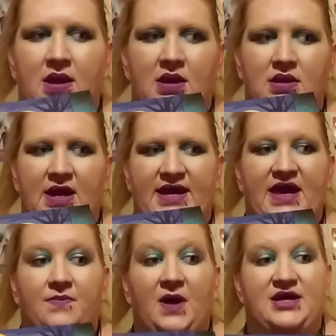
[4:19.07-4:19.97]
like,
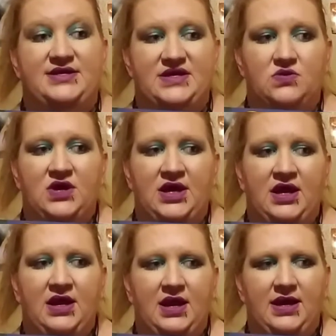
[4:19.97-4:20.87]
if I do
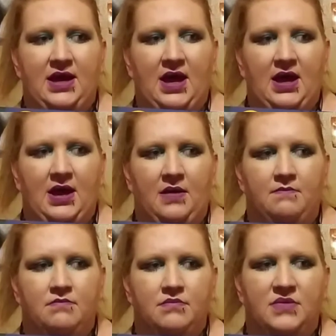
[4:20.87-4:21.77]
it,
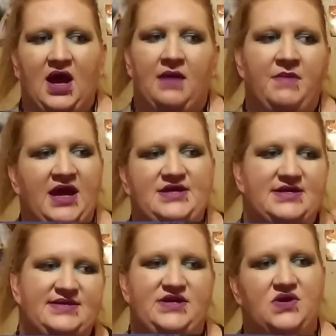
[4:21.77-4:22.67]
um, I may
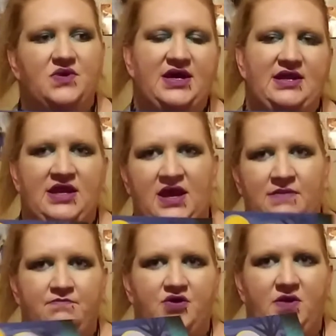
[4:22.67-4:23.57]
just do it and
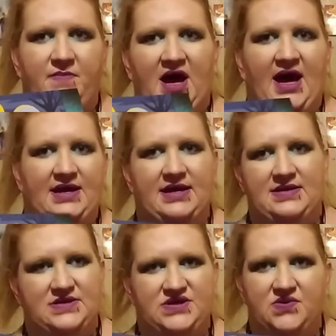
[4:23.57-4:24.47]
then put it back
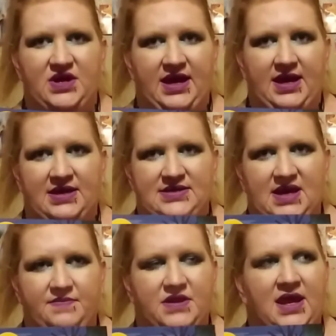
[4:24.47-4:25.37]
and do it again
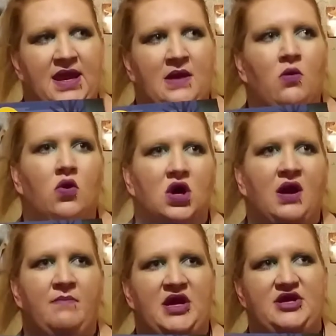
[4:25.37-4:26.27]
type thing, or I
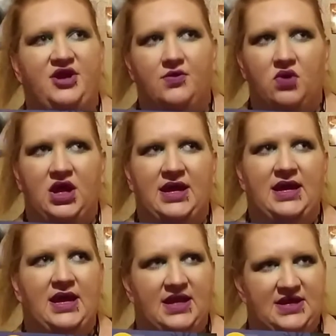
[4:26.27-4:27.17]
may do it
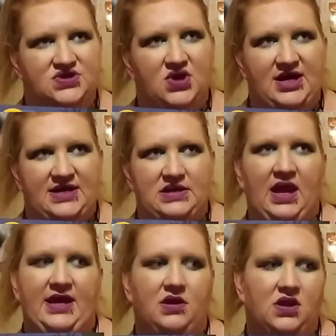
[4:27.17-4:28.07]
and then try to
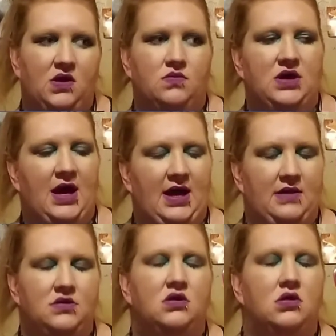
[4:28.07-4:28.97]
like glow, uh,
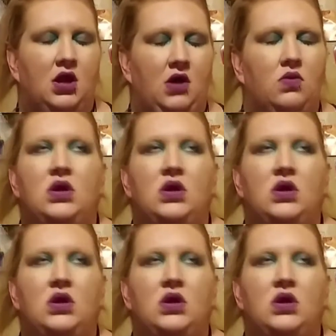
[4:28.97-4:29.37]
glow,